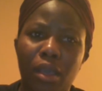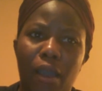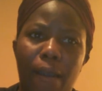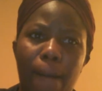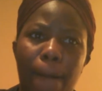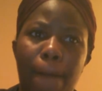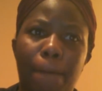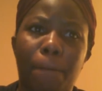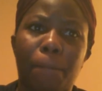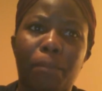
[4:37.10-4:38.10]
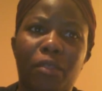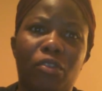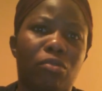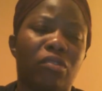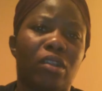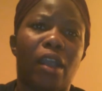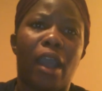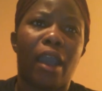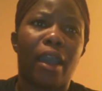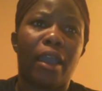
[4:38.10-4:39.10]
There was a
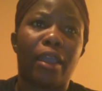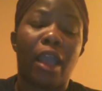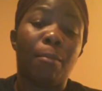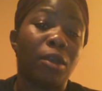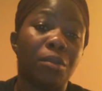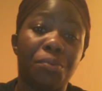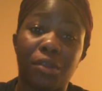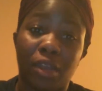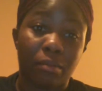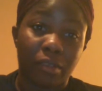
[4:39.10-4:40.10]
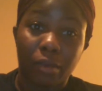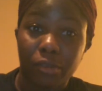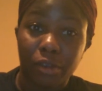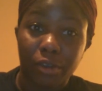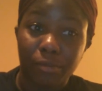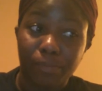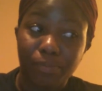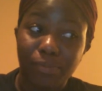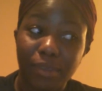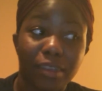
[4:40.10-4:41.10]
guy, I'm going to put names out there.
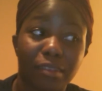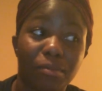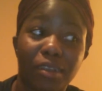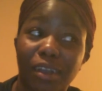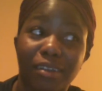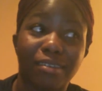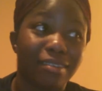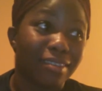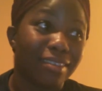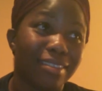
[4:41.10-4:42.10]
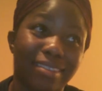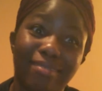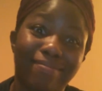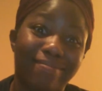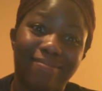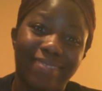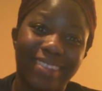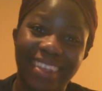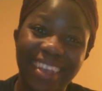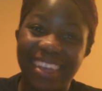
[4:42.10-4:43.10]
It's because,
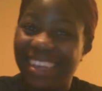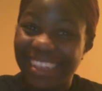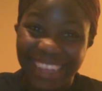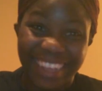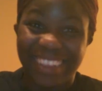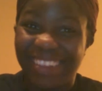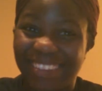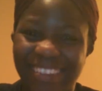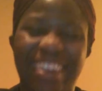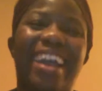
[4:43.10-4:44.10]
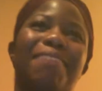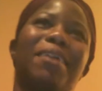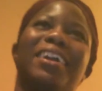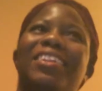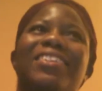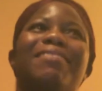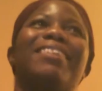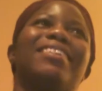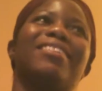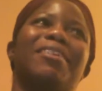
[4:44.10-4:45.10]
I'm not going to do
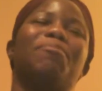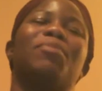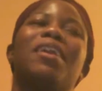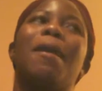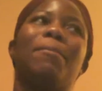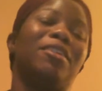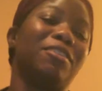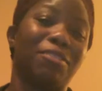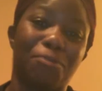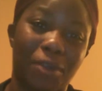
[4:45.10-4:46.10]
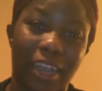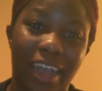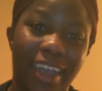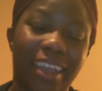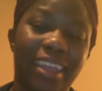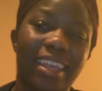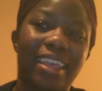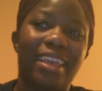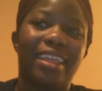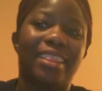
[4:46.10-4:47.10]
that. But there's this one guy
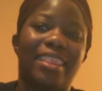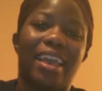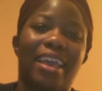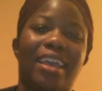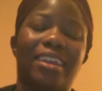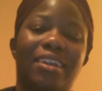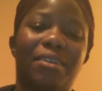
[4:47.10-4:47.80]
that